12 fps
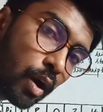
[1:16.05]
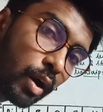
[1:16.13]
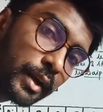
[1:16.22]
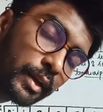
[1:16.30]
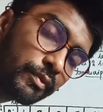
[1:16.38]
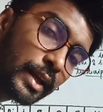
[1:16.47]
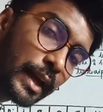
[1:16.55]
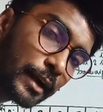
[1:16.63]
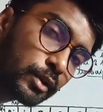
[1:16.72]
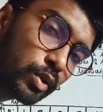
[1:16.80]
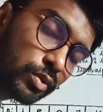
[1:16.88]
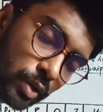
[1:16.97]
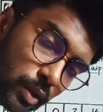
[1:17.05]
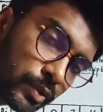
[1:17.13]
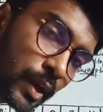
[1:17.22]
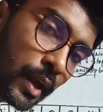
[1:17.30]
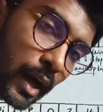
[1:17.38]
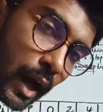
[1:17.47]
or if the lactose
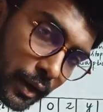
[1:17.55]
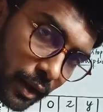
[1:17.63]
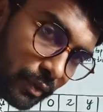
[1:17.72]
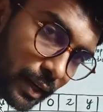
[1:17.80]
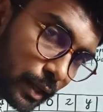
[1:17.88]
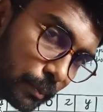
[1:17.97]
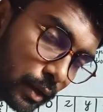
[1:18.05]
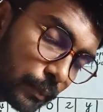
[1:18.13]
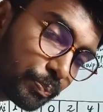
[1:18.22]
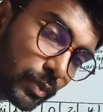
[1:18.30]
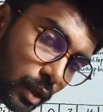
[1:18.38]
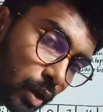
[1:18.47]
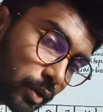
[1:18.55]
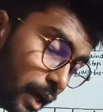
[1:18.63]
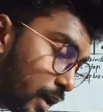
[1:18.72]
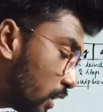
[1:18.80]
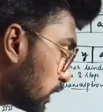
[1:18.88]
is unavailable. Okay,